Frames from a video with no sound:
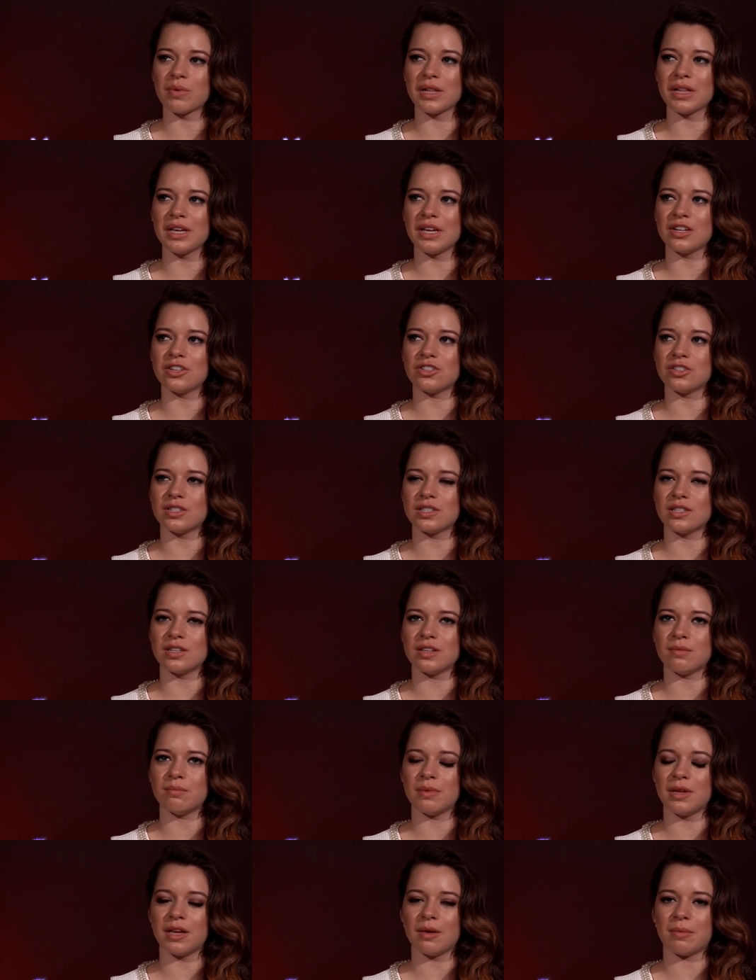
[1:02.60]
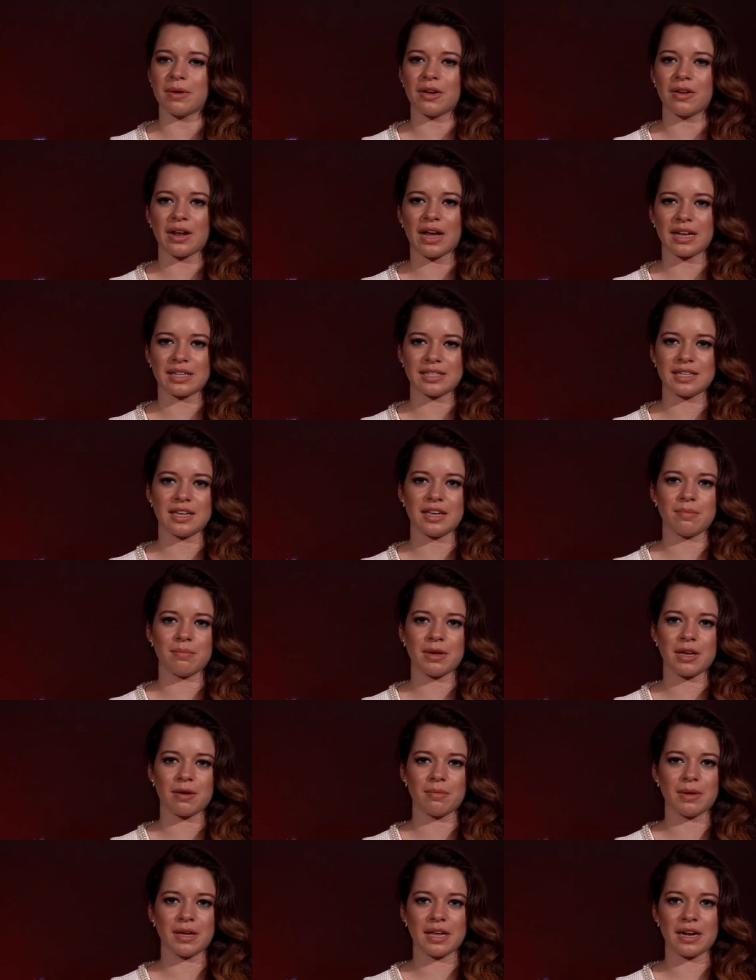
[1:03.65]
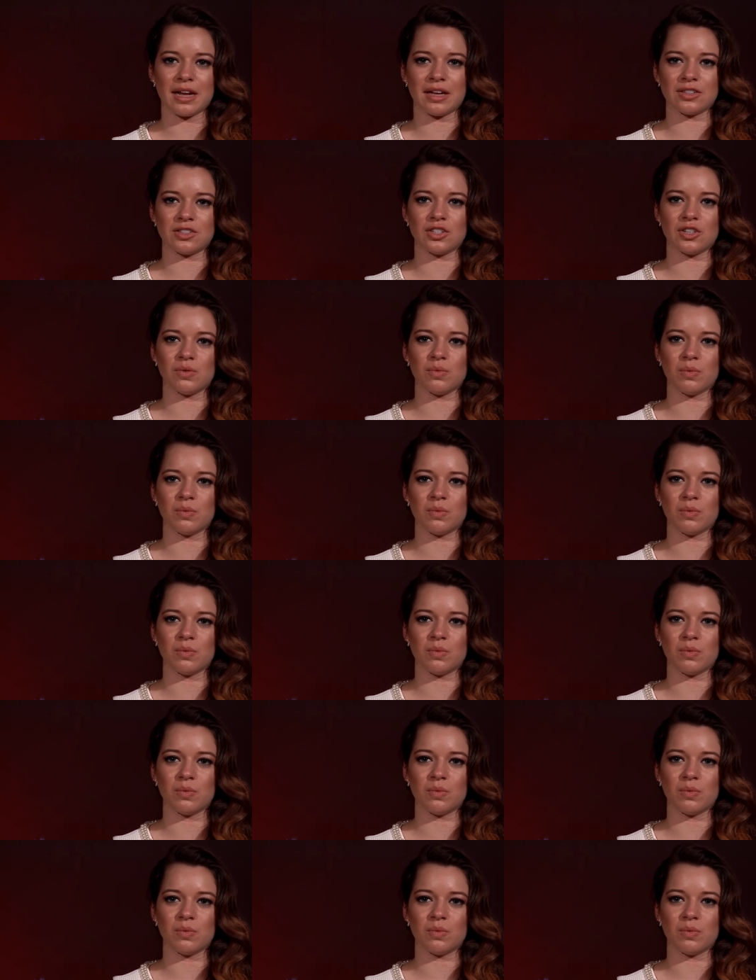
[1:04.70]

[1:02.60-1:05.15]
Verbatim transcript: really interested me about acting and becoming an actor